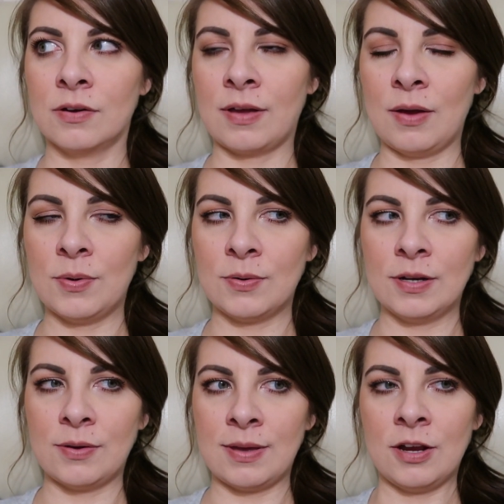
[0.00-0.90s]
okay, what do I
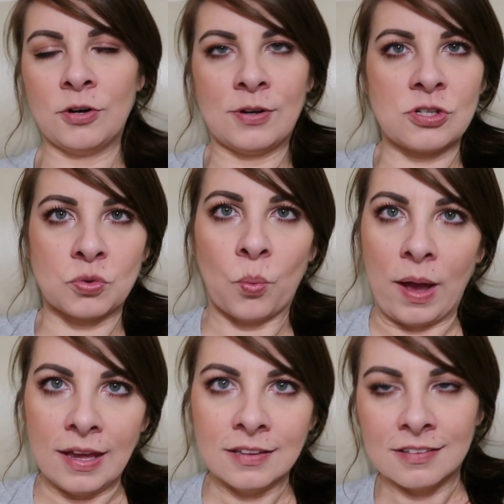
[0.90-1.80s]
do here? Do I just
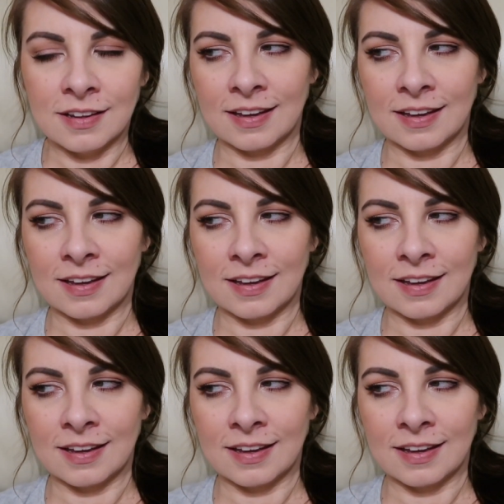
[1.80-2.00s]
wait?